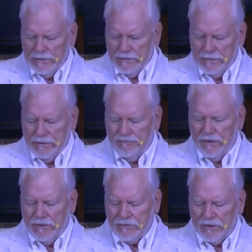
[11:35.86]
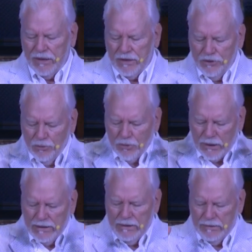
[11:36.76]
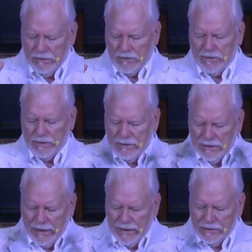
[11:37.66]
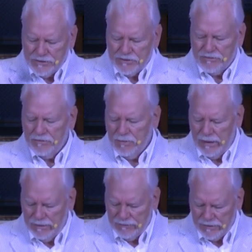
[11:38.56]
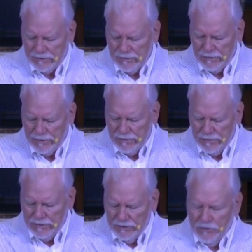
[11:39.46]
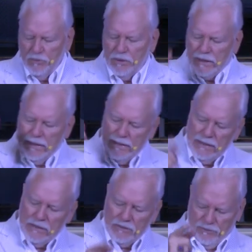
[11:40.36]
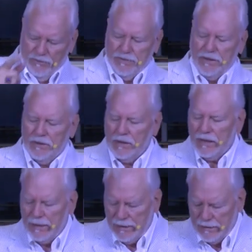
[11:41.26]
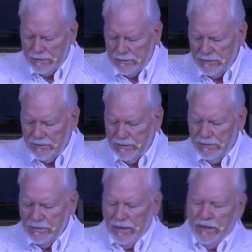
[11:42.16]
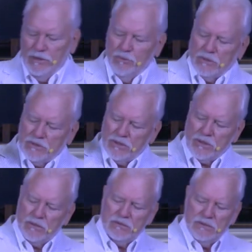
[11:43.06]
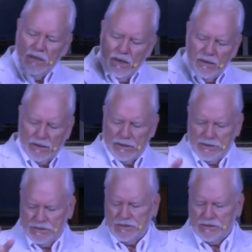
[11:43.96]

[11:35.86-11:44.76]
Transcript: that Father God, you will hear and answer from heaven. You will heal their land and you will turn the hearts